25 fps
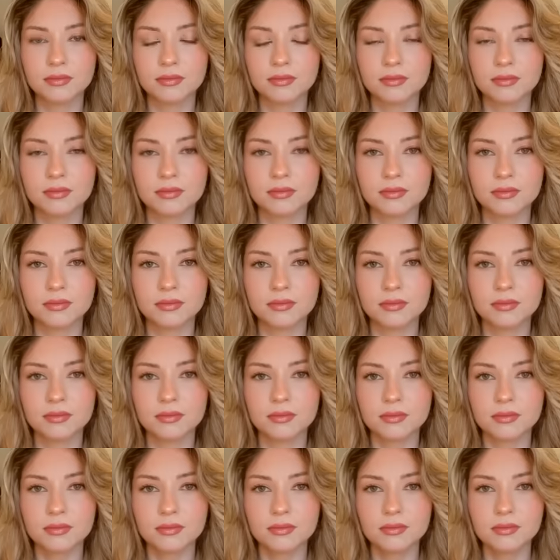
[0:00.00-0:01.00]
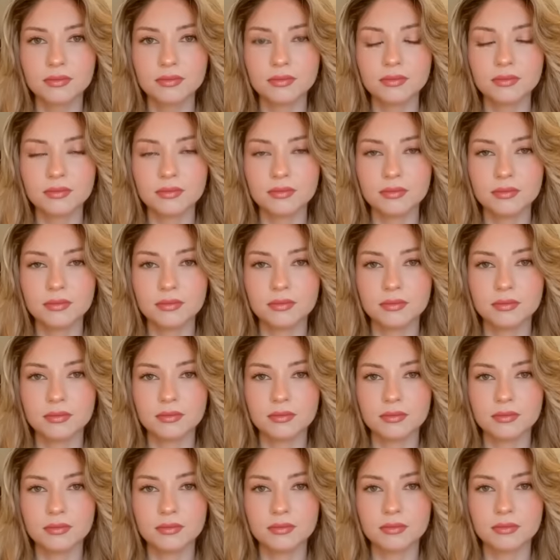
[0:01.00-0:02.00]

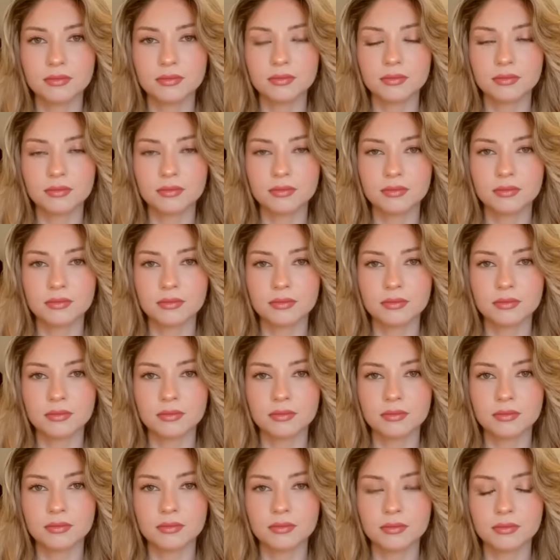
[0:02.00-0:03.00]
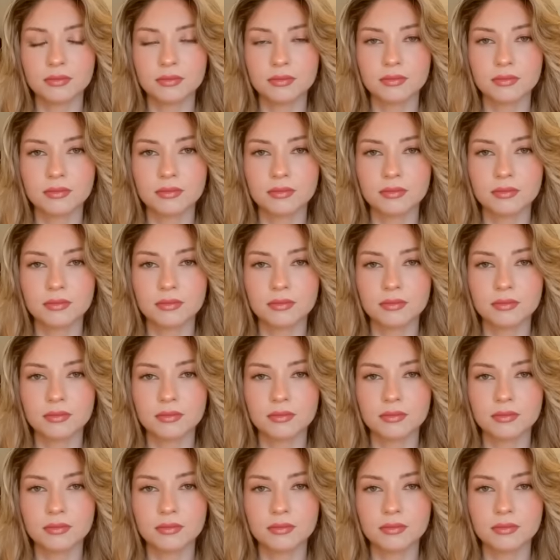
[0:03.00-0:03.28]
The person shown says nothing.